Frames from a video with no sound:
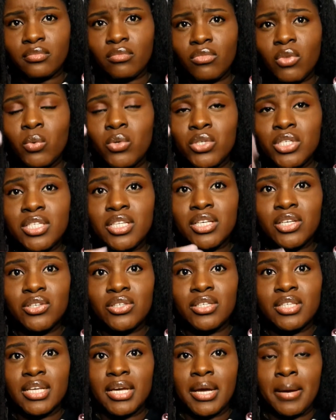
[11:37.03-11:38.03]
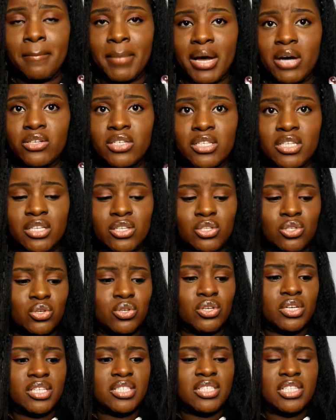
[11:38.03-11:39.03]
which is a good thing about it so
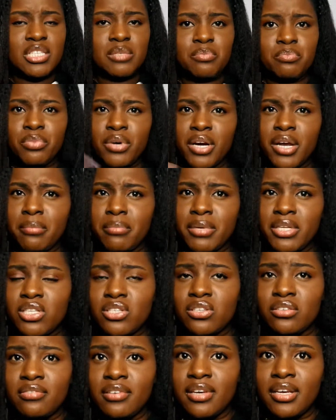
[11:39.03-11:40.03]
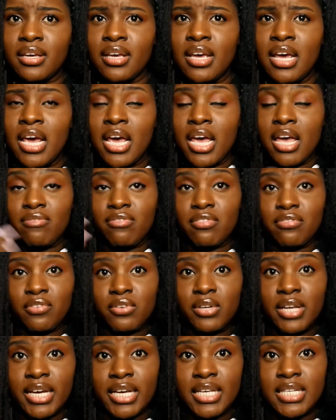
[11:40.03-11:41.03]
you can just spray bits of it if you feel
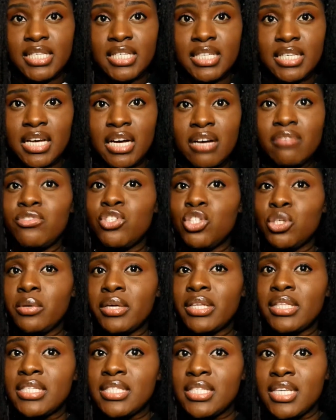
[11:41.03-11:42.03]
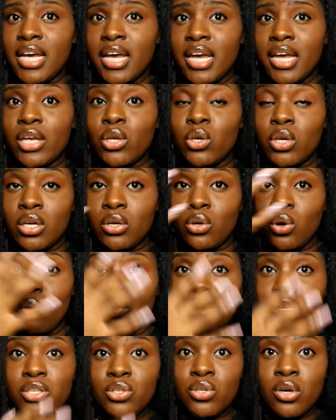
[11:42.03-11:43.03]
like it's enough during the day you can
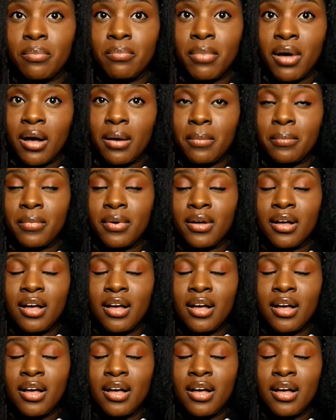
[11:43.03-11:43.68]
always top up